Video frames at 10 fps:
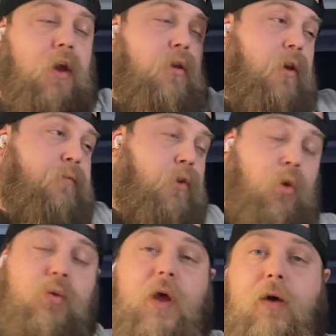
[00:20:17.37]
You have to
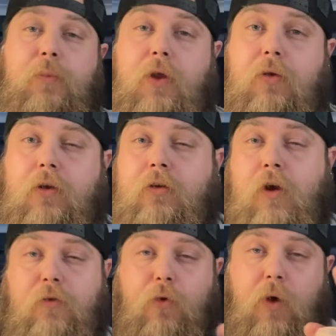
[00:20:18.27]
cool down period
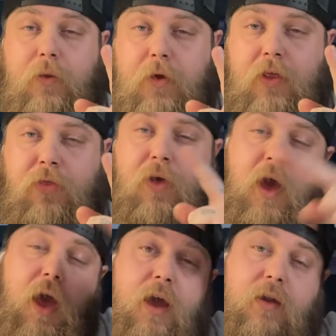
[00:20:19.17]
for one month
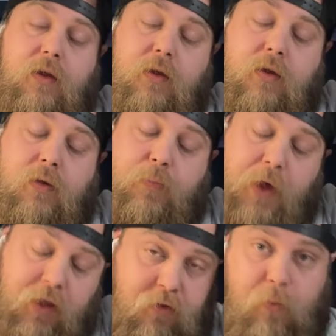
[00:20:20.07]
and uh,
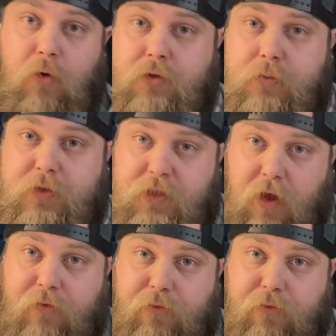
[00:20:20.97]
paint some awesome stuff.